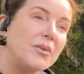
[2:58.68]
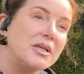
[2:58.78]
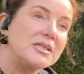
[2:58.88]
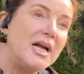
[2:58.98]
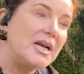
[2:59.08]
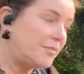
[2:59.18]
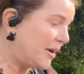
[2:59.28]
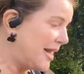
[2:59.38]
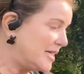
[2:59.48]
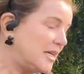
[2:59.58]
side
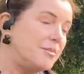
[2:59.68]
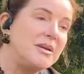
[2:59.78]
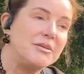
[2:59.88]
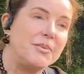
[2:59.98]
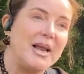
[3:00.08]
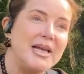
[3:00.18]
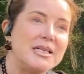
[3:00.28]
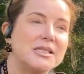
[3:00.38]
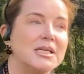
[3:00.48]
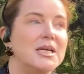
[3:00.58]
plate and a meat
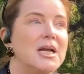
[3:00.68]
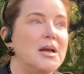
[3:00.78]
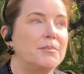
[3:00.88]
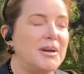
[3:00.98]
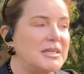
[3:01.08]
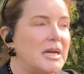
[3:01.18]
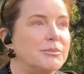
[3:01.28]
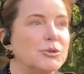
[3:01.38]
plate, but I'm